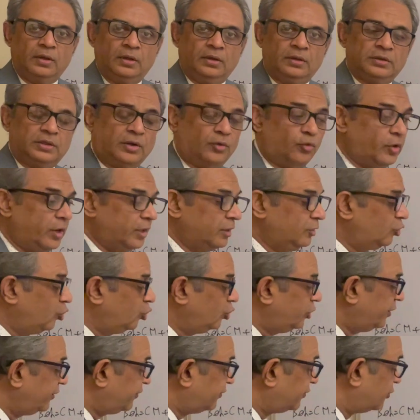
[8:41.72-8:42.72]
The one
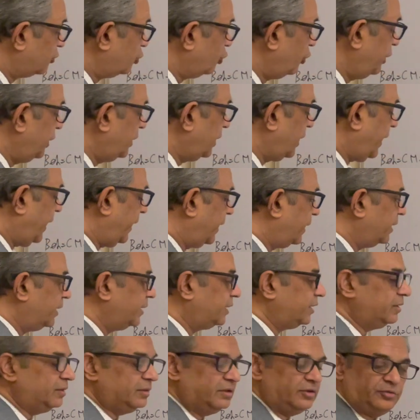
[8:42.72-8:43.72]
who is doing anger
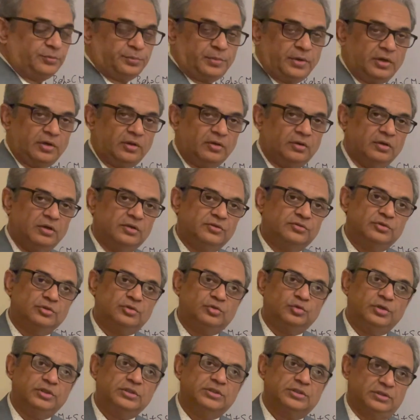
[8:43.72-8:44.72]
in this particular
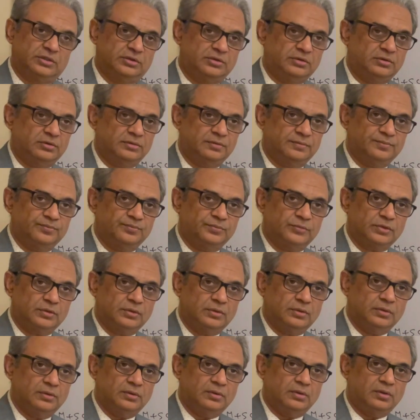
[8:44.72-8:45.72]
situation,
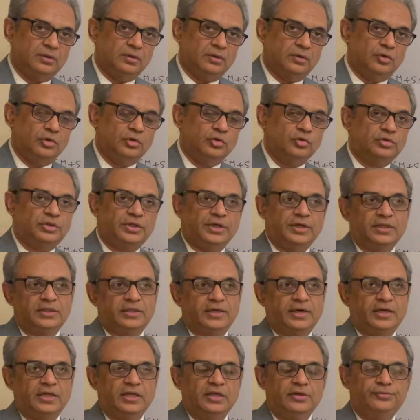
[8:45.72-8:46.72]
do you think
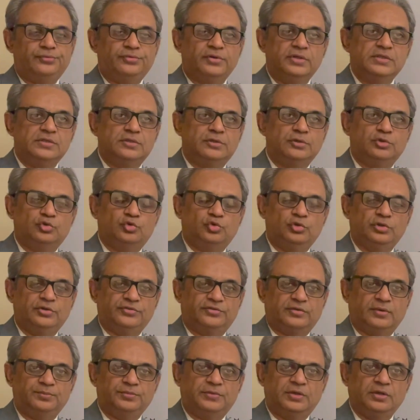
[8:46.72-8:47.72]
that he feels he is doing
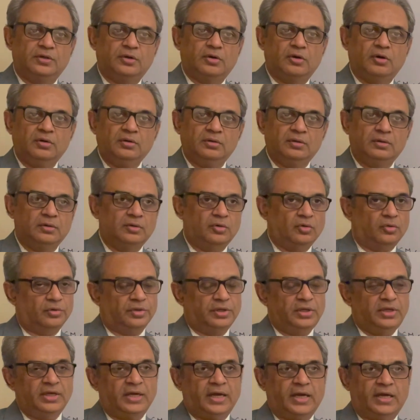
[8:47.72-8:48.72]
something wrong? No.
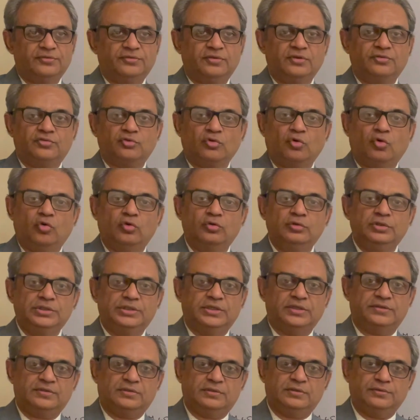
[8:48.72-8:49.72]
He has his own
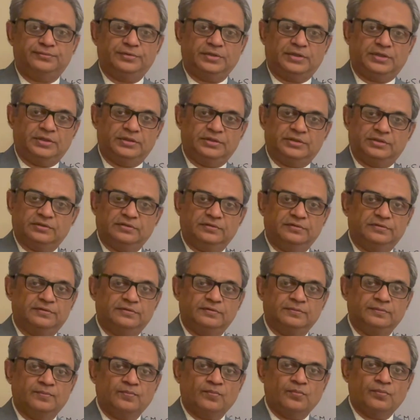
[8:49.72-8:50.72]

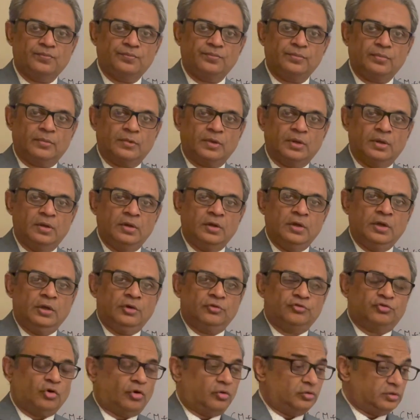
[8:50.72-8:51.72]
justifications.
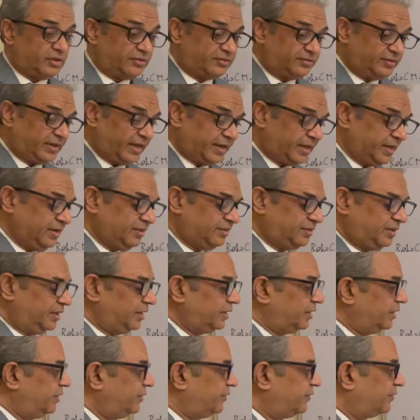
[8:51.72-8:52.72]
So the second
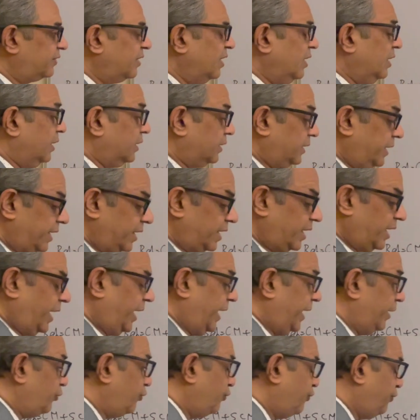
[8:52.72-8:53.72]
thing is that
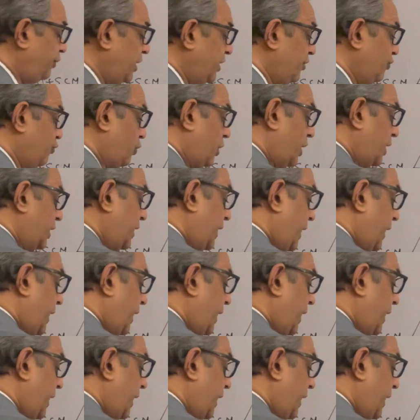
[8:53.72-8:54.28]
everyone